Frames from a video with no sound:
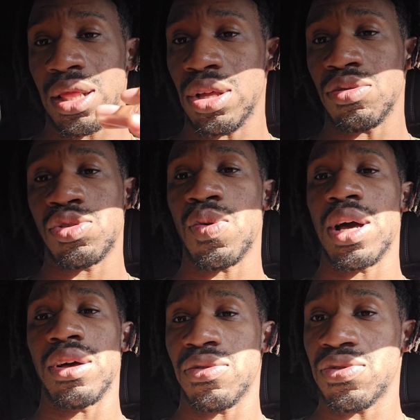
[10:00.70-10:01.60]
a low
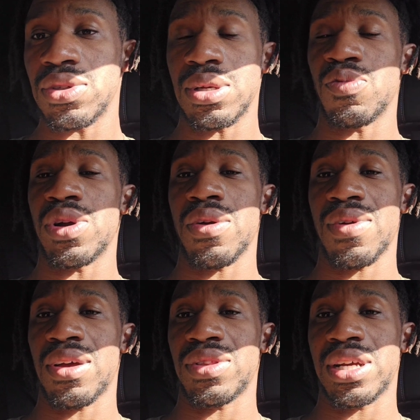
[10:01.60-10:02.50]
12, somewhere
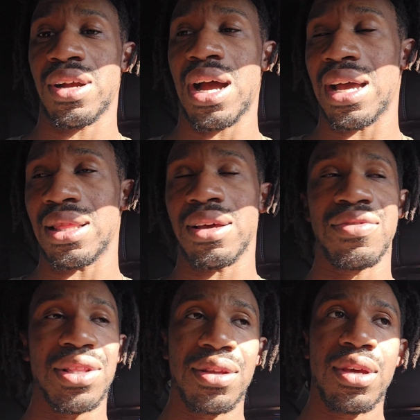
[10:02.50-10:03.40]
around there, high 11.